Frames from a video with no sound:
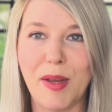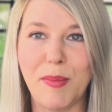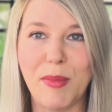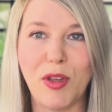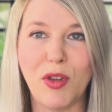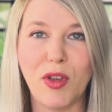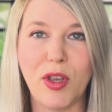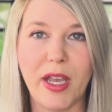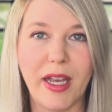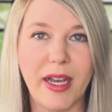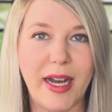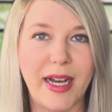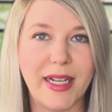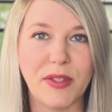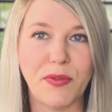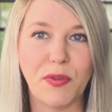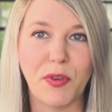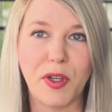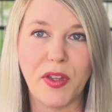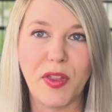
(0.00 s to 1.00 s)
I mean, you can't
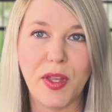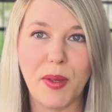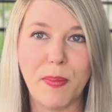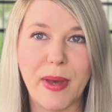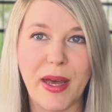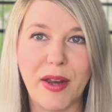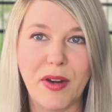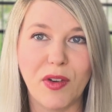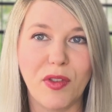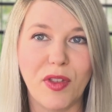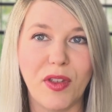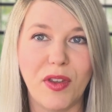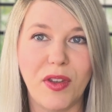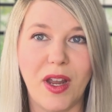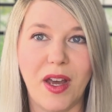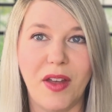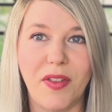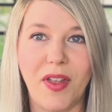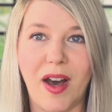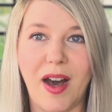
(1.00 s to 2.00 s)
ask for anything better
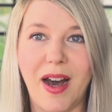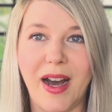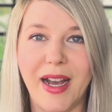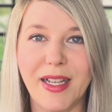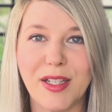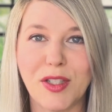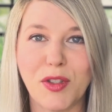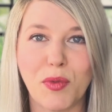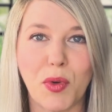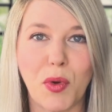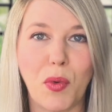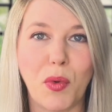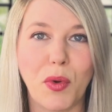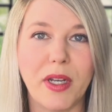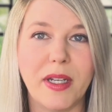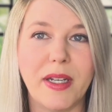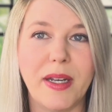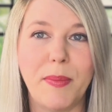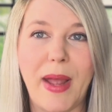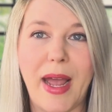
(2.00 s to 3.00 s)
than the highest
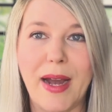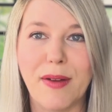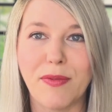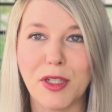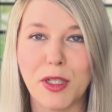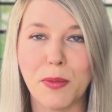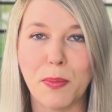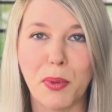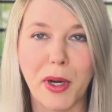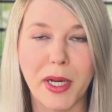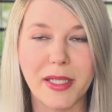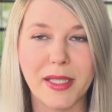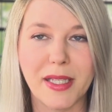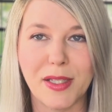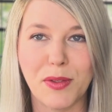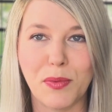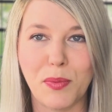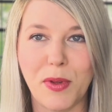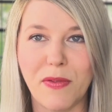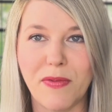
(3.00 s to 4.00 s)
recorded average
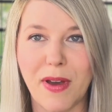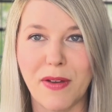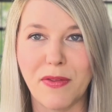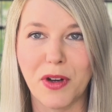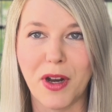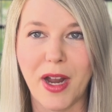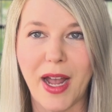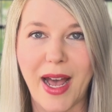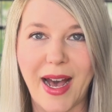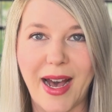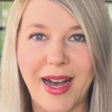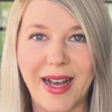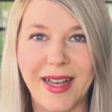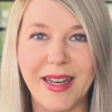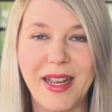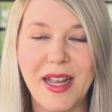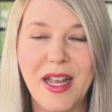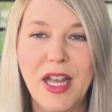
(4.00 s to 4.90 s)
prices we've ever had.